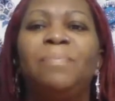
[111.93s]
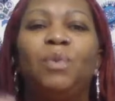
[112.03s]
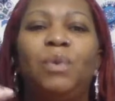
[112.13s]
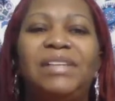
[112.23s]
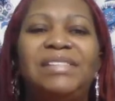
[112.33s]

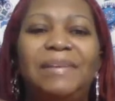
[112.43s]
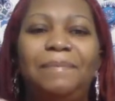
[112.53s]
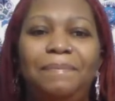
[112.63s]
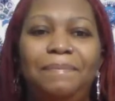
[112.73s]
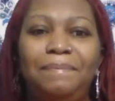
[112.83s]
What does it
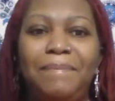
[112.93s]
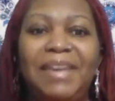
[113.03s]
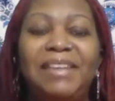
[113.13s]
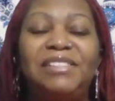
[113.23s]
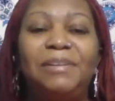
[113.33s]

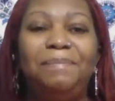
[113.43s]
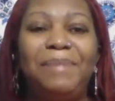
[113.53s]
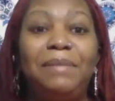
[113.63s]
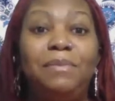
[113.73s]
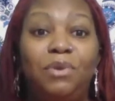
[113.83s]
mean to
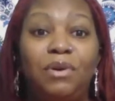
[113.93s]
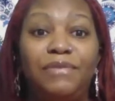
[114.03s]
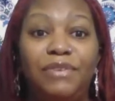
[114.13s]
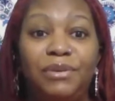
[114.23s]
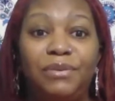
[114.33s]
be more
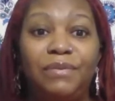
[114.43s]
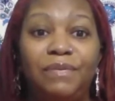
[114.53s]
of you?